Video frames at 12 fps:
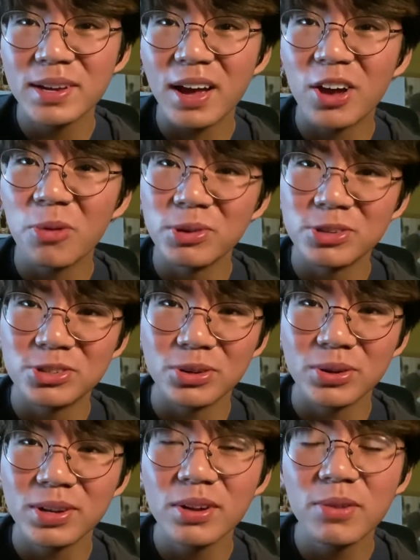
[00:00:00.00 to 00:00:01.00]
I hope you
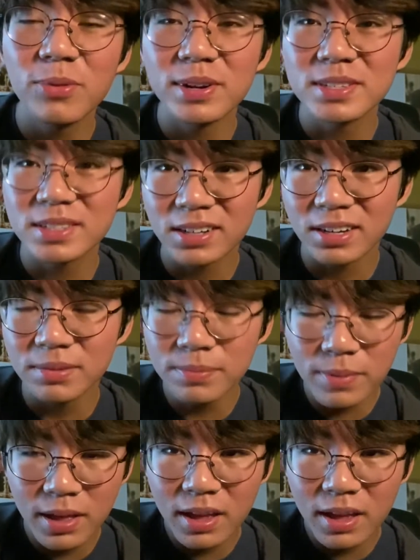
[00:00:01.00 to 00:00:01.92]
enjoy what is to come.